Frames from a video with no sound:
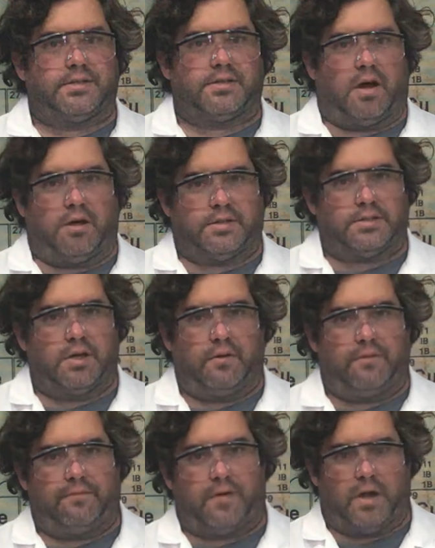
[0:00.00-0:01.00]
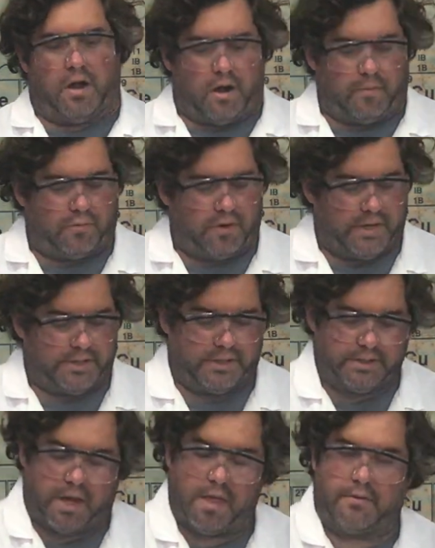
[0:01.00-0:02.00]
is also a fun art
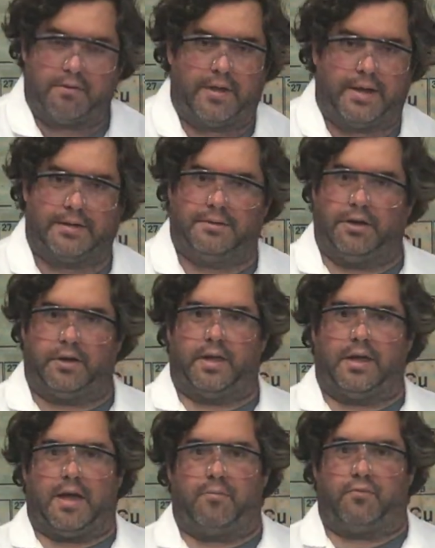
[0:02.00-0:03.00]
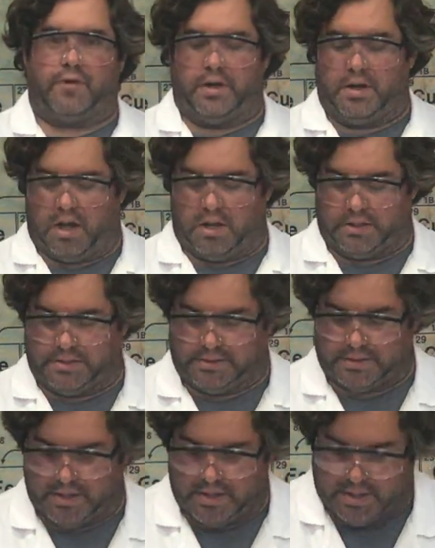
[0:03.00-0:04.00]
project other than looking at pretty
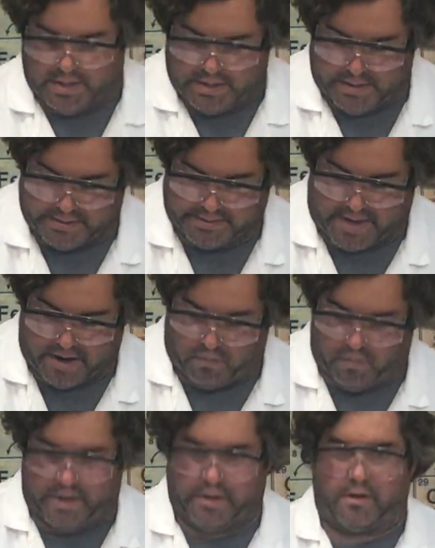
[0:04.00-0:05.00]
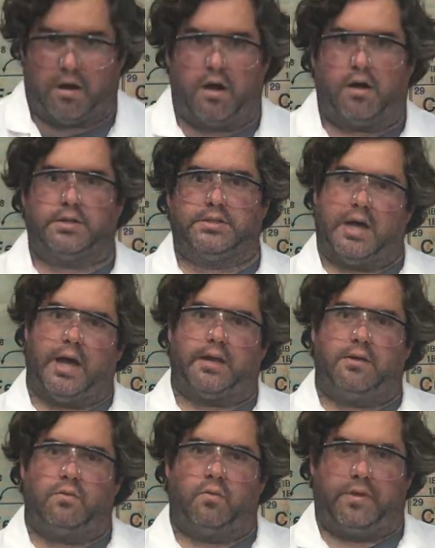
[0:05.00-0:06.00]
colors, is that when you're all
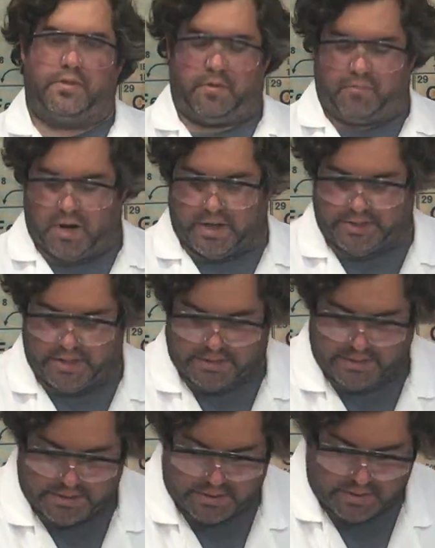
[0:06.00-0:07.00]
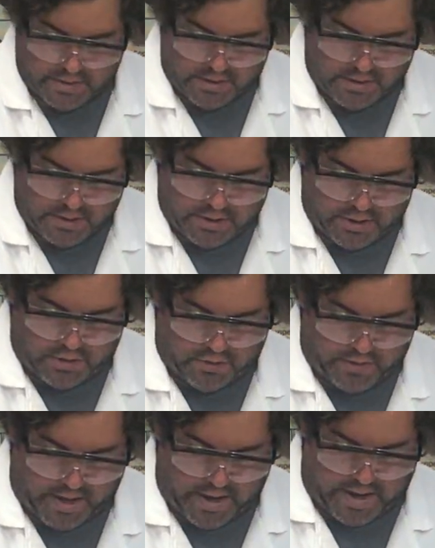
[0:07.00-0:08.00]
done with your project, you
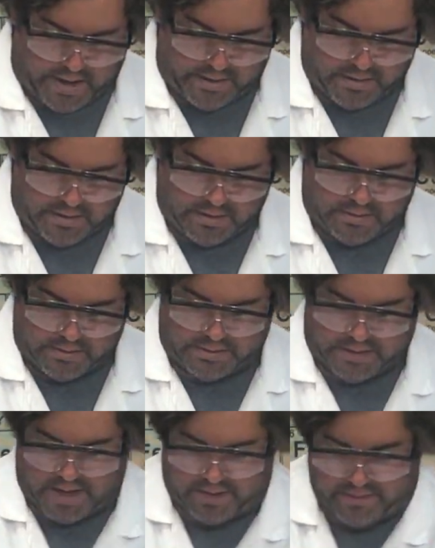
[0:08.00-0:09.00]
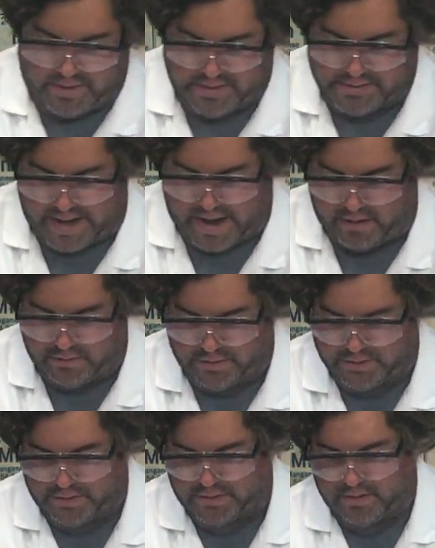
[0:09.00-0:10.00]
can take these
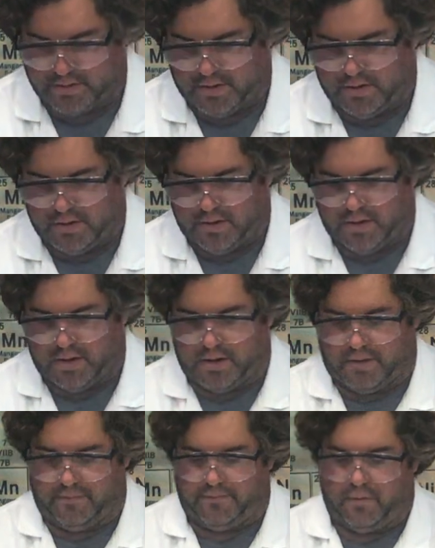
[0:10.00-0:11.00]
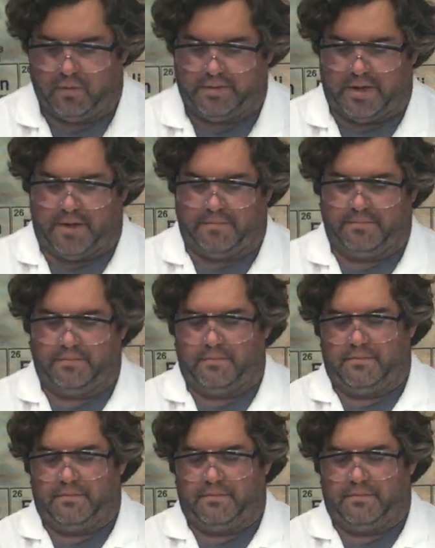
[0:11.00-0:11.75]
out and unfold them,